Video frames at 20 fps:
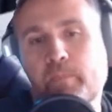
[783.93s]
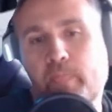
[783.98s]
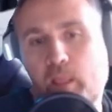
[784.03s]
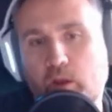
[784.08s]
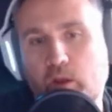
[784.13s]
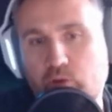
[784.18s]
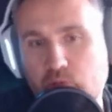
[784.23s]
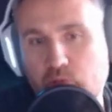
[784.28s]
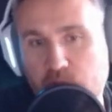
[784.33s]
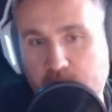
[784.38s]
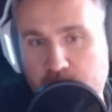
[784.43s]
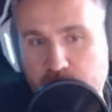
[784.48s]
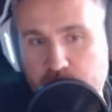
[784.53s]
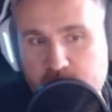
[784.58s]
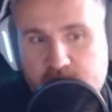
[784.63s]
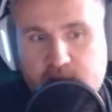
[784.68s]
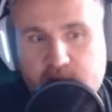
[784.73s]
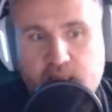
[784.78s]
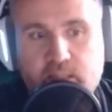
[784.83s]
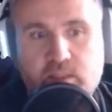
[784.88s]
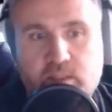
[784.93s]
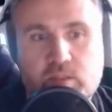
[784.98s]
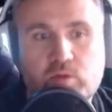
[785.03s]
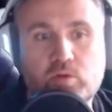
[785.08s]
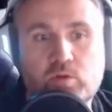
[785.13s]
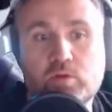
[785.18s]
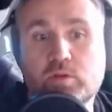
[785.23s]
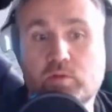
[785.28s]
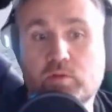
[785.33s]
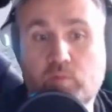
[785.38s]
You will reset.
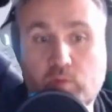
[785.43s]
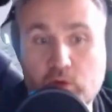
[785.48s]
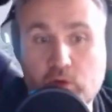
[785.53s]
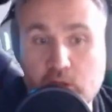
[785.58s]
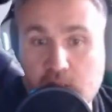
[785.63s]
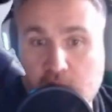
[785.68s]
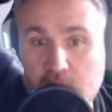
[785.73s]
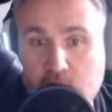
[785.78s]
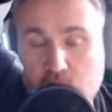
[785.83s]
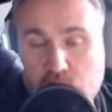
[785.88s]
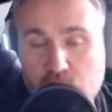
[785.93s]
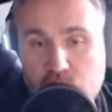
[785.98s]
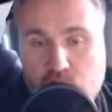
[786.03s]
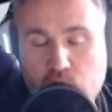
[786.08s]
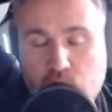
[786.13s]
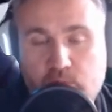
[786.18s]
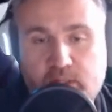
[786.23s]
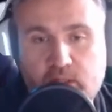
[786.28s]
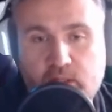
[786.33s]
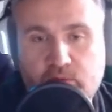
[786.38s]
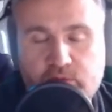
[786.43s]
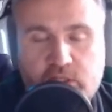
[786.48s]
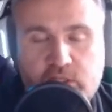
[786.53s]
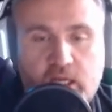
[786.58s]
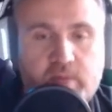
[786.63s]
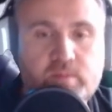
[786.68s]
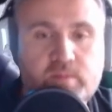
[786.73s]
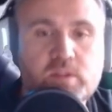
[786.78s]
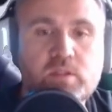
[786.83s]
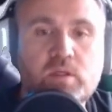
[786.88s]
It's gonna cost you a bit of
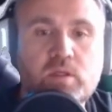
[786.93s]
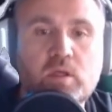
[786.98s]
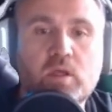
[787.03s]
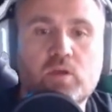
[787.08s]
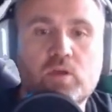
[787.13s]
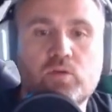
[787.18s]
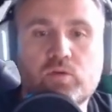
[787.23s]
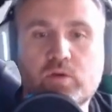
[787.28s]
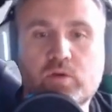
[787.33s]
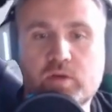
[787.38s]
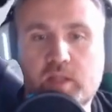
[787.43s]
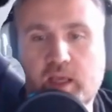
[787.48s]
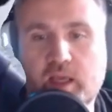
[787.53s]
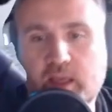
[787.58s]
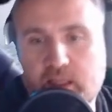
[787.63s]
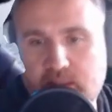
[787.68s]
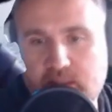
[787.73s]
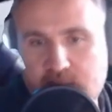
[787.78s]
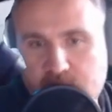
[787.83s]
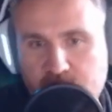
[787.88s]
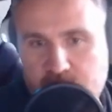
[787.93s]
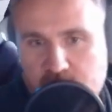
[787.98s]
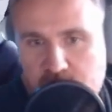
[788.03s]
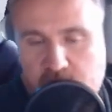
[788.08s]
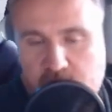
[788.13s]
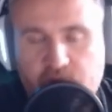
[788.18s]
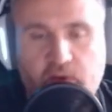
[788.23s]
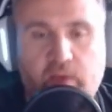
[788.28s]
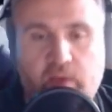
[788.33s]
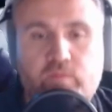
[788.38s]
gems. You're gonna get
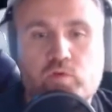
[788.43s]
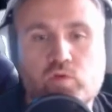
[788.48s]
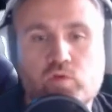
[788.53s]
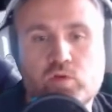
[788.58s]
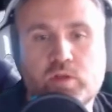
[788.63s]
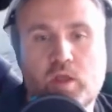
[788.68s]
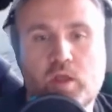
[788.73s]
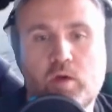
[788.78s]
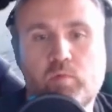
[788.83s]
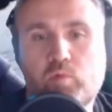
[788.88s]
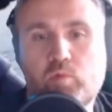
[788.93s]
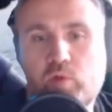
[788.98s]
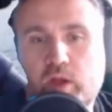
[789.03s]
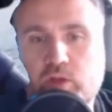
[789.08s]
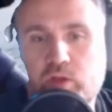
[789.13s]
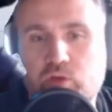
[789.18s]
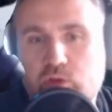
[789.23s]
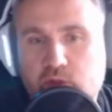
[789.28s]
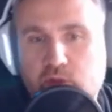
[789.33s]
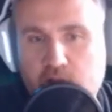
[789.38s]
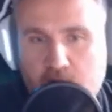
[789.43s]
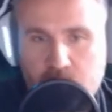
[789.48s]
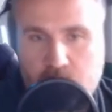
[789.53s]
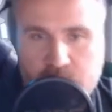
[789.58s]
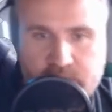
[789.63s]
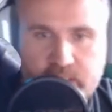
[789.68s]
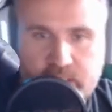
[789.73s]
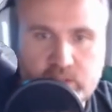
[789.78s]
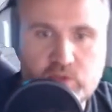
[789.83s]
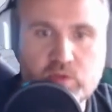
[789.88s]
75. You're gonna upgrade. You're gonna
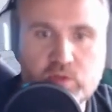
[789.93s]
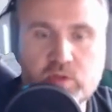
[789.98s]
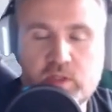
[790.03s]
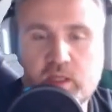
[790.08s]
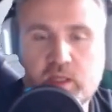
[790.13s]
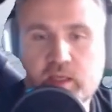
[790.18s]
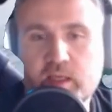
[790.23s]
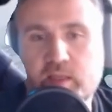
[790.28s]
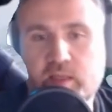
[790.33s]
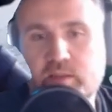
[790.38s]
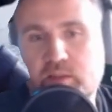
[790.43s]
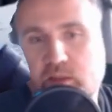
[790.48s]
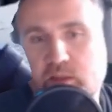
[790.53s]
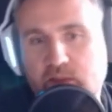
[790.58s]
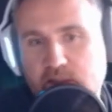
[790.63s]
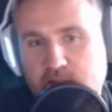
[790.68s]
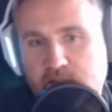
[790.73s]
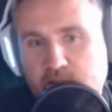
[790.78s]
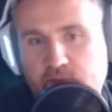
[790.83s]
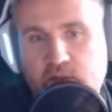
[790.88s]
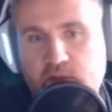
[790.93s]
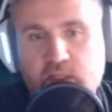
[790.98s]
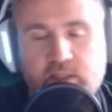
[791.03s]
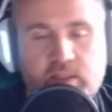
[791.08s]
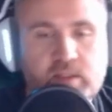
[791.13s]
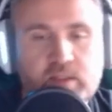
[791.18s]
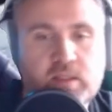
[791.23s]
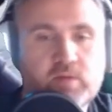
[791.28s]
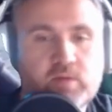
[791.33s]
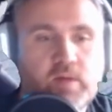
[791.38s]
reset. You're gonna get 37,
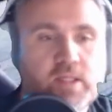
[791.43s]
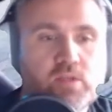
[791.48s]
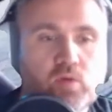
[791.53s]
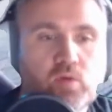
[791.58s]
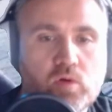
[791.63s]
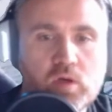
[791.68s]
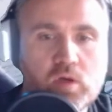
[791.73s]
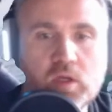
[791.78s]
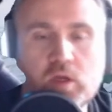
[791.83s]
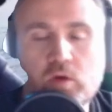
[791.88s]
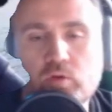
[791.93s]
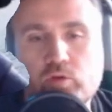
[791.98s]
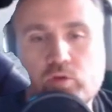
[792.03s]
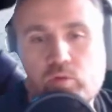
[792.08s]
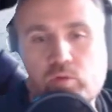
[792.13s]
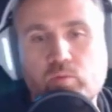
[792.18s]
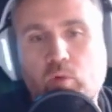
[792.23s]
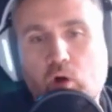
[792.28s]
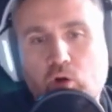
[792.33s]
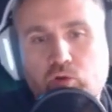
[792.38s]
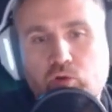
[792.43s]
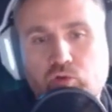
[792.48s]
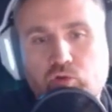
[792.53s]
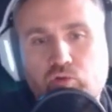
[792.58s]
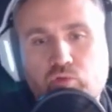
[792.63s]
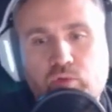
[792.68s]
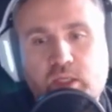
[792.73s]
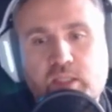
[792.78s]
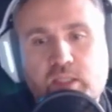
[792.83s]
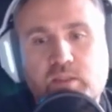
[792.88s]
etc. So the more you
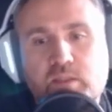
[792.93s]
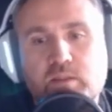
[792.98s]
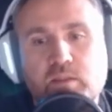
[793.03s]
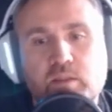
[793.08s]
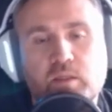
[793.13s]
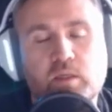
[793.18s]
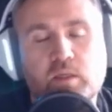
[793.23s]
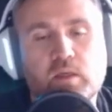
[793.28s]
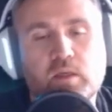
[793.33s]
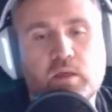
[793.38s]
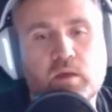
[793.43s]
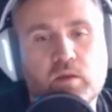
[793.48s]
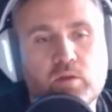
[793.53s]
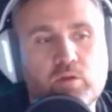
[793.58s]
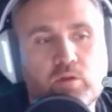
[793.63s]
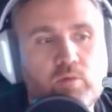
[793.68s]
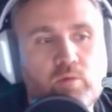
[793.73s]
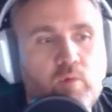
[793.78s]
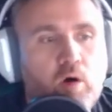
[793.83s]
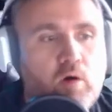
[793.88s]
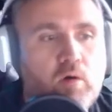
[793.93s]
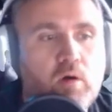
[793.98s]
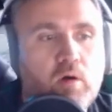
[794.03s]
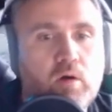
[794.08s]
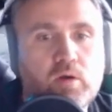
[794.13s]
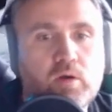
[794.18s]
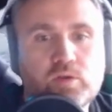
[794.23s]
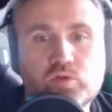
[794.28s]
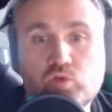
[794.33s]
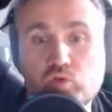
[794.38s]
do it, the
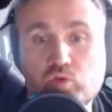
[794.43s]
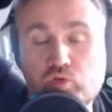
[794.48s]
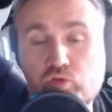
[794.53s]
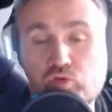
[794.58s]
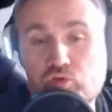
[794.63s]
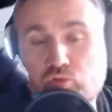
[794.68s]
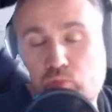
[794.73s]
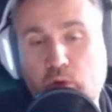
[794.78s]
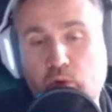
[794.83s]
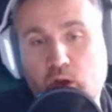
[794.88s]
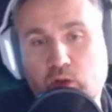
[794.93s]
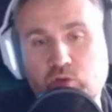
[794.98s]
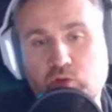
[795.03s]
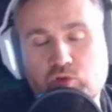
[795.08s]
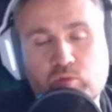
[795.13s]
more stones you burn.